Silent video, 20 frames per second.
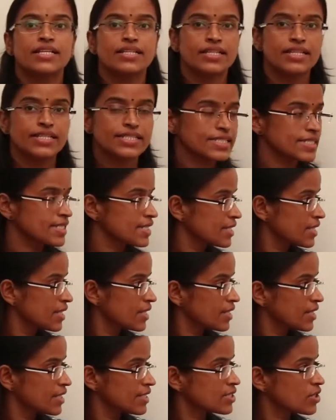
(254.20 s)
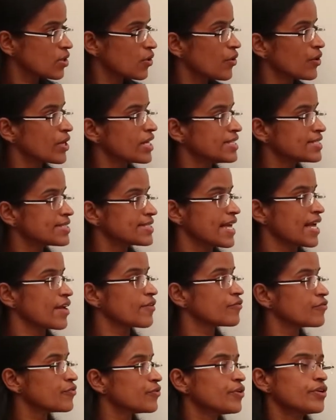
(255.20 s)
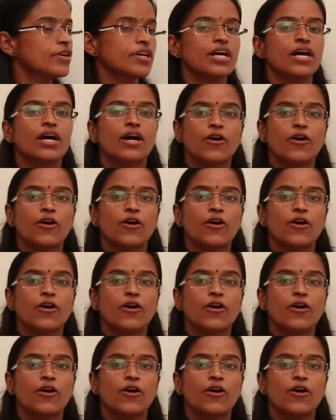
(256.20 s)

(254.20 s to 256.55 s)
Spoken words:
This code is same for